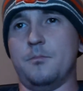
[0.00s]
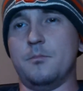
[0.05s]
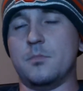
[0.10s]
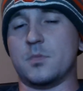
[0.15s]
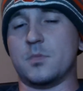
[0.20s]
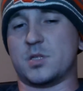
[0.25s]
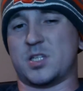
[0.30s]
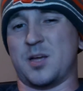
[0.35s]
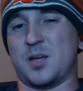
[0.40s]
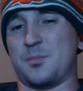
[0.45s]

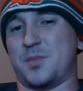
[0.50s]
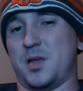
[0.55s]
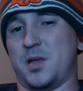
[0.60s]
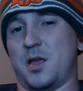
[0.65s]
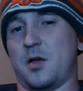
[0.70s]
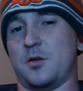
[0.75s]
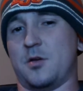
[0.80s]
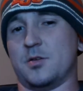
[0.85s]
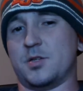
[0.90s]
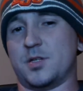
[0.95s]
something
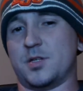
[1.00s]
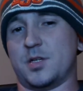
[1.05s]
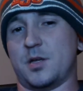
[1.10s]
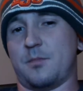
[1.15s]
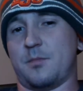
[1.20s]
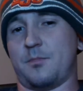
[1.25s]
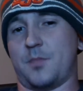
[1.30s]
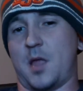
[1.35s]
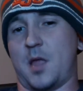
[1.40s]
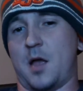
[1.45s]
else
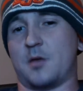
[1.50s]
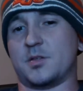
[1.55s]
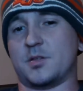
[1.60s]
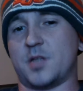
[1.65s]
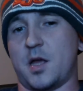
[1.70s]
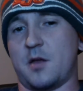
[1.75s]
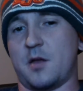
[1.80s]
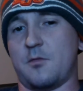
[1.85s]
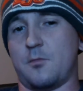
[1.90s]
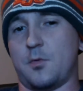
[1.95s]

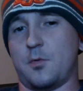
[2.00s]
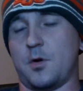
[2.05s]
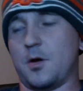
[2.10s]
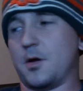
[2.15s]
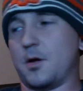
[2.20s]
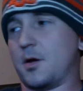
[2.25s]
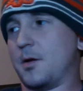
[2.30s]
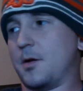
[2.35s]
outside of work.